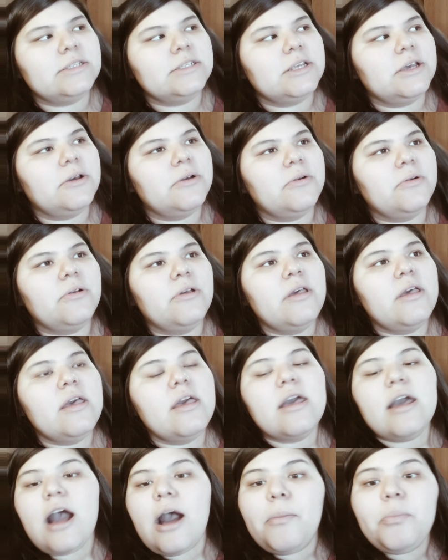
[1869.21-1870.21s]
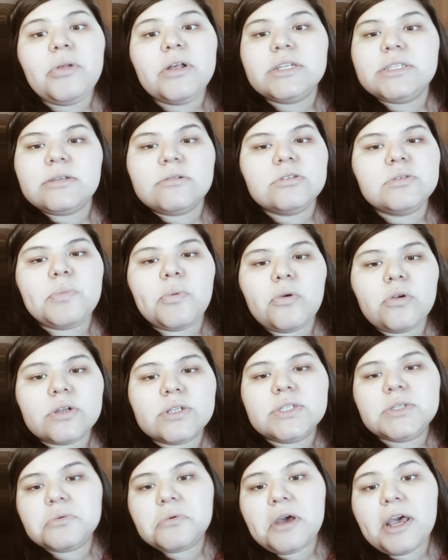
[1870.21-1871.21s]
So, plus I was
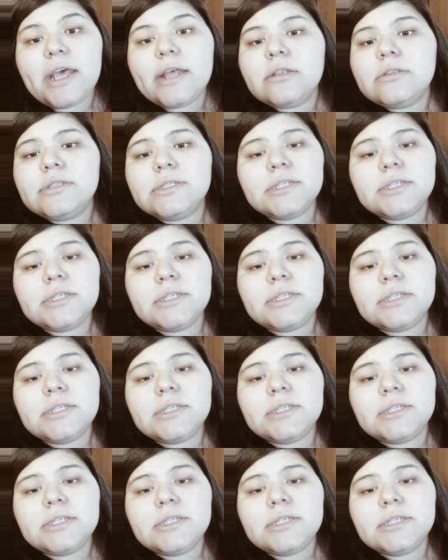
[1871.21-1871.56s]
pouring sweat.